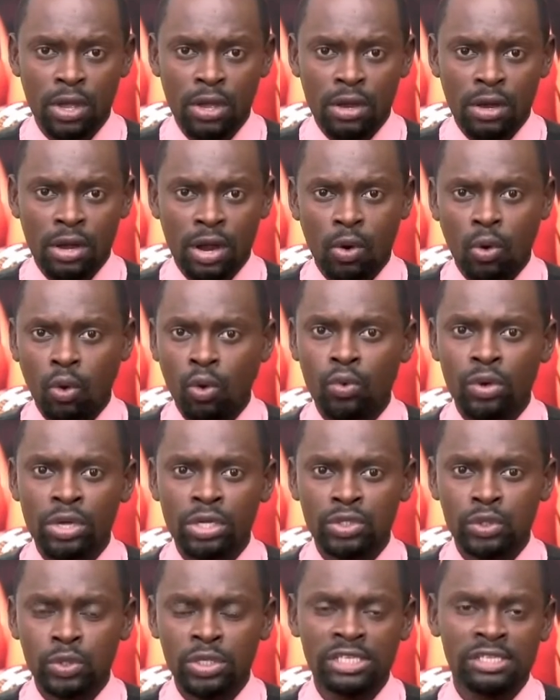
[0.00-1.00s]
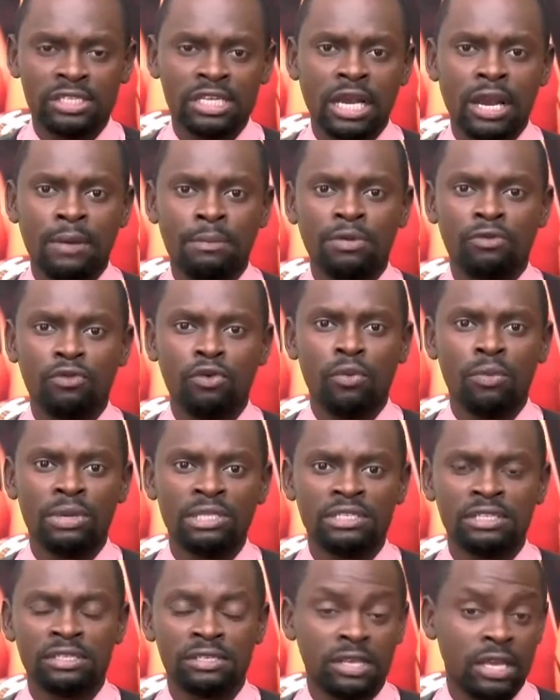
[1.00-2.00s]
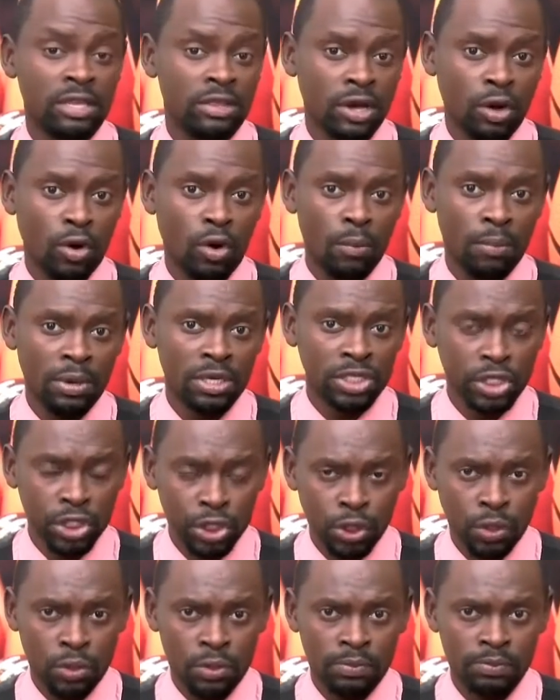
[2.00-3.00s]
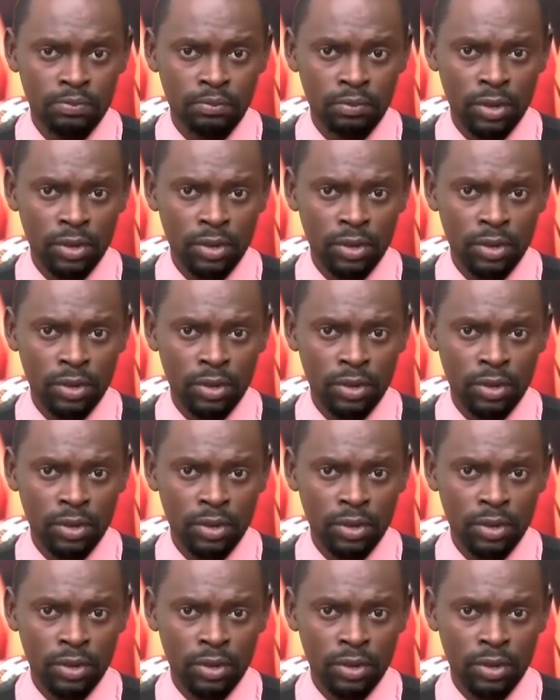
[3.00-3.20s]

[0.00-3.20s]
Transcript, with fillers: Now, owing to his stellar performances in the competition,